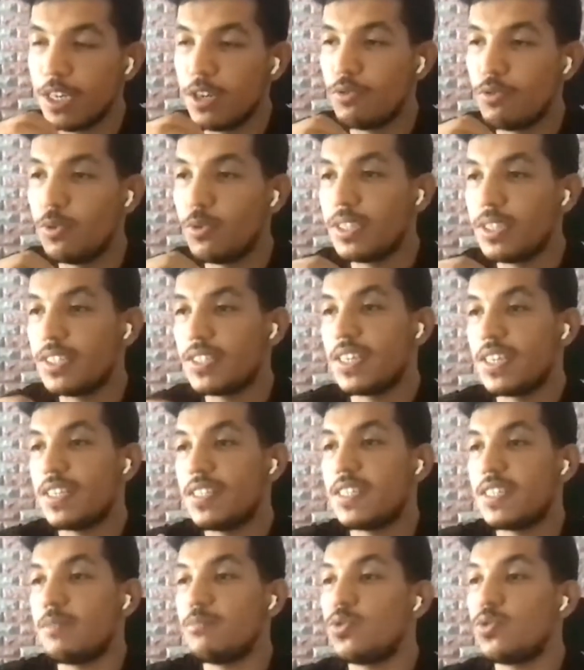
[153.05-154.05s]
We will discuss
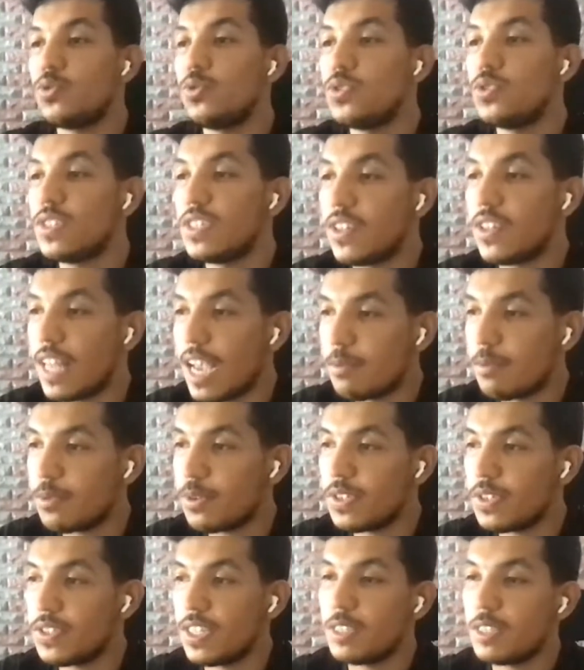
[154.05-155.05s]
some tools and
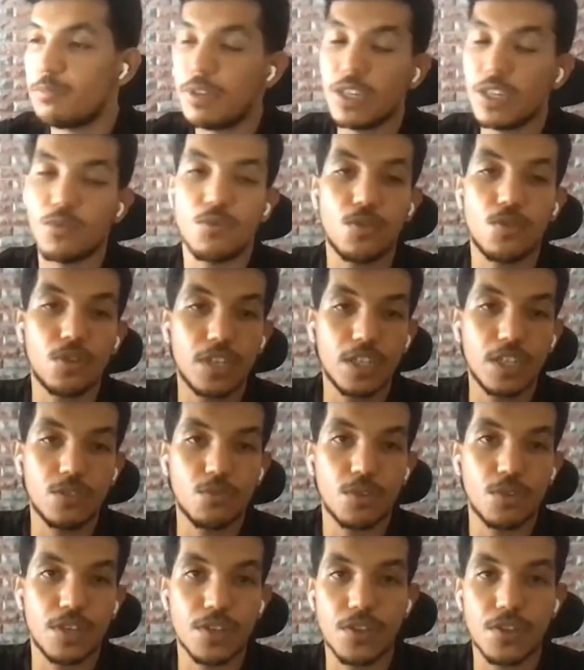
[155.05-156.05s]
libraries that make working
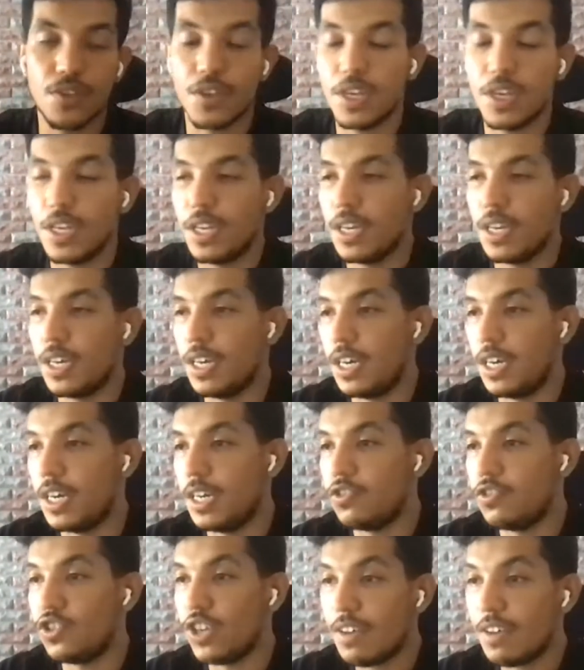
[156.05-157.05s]
with
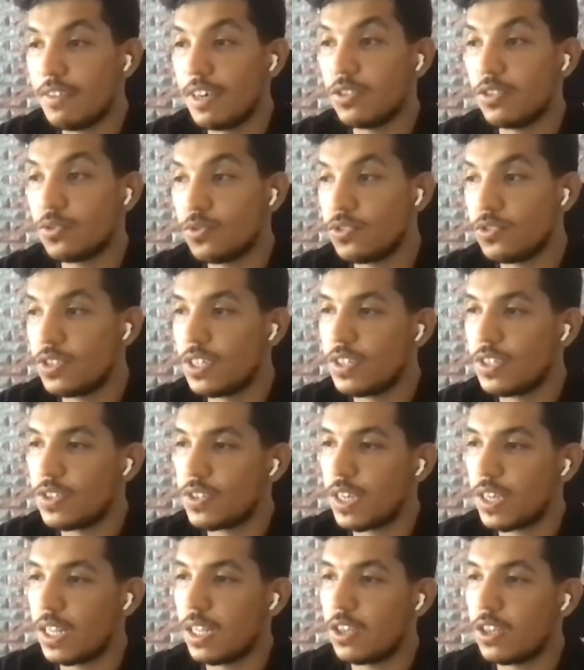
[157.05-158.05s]
Java and containers
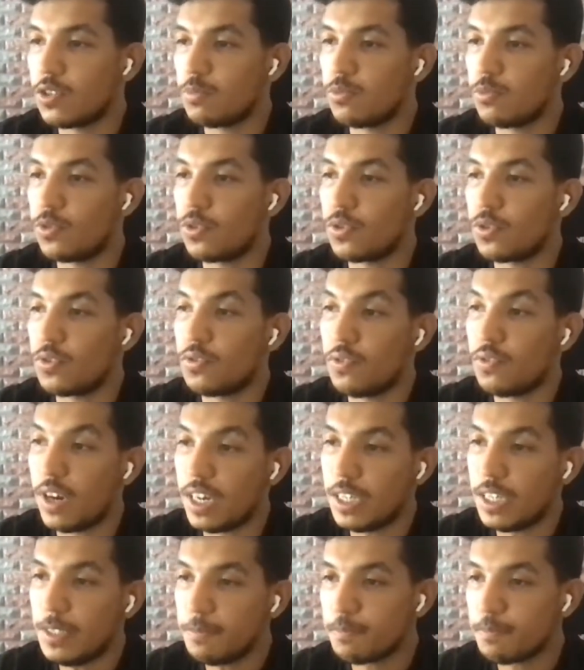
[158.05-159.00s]
a lot more fun.